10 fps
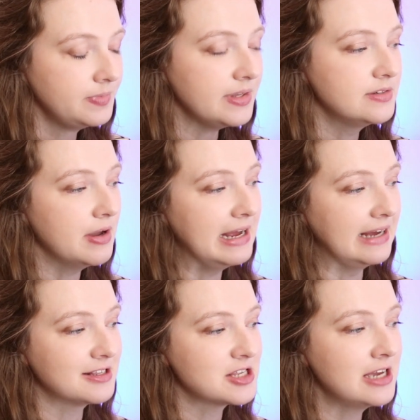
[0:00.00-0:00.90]
So yeah,
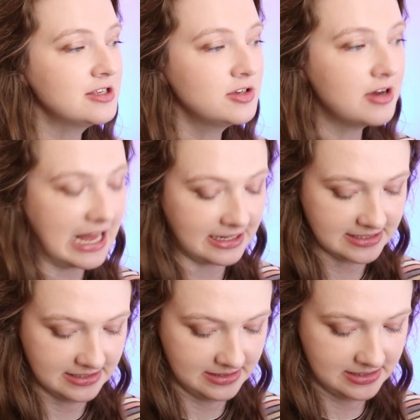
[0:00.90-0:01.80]
changing your
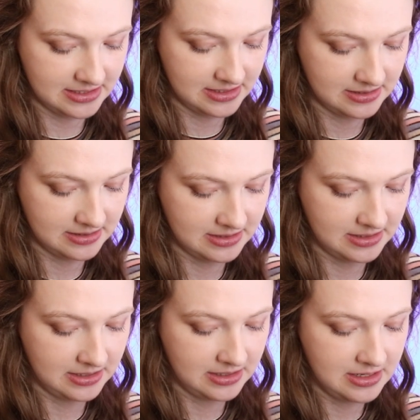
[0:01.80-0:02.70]
accent.
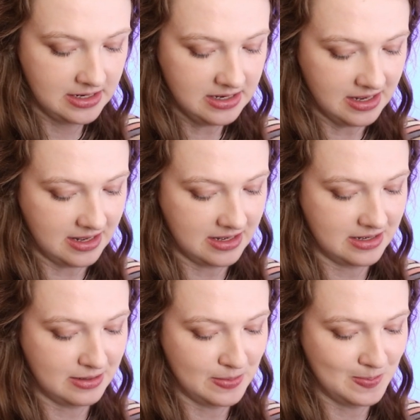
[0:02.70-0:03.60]

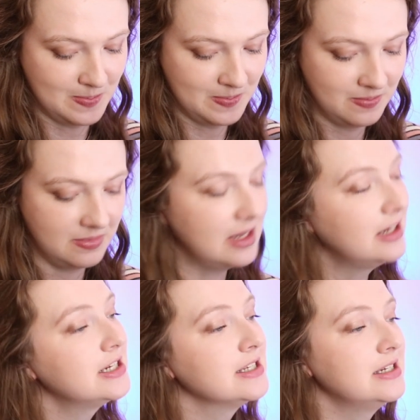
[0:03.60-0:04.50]

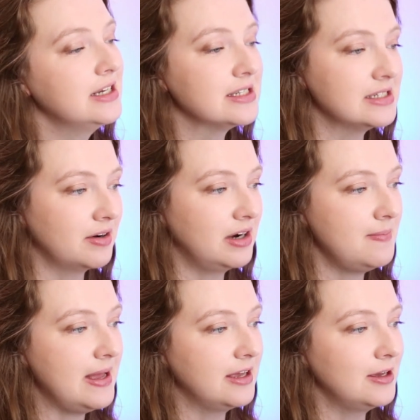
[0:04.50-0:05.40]
It doesn't necessarily make